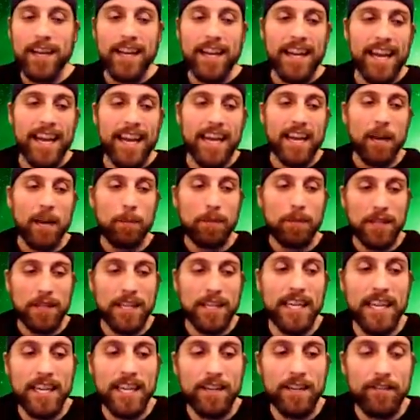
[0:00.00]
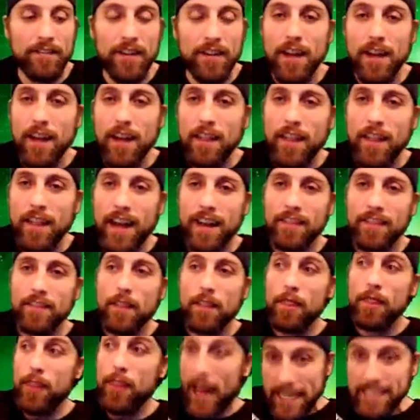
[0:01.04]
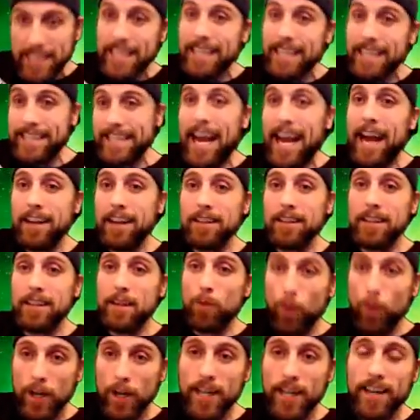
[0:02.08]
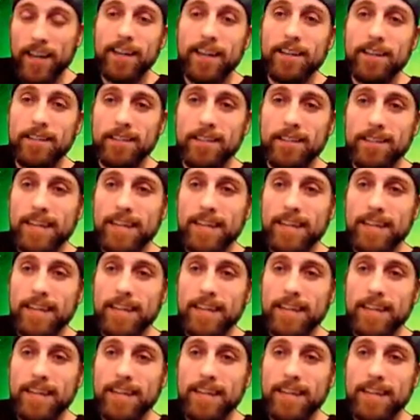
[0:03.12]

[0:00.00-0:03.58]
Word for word: And I believe that that's exactly what it is.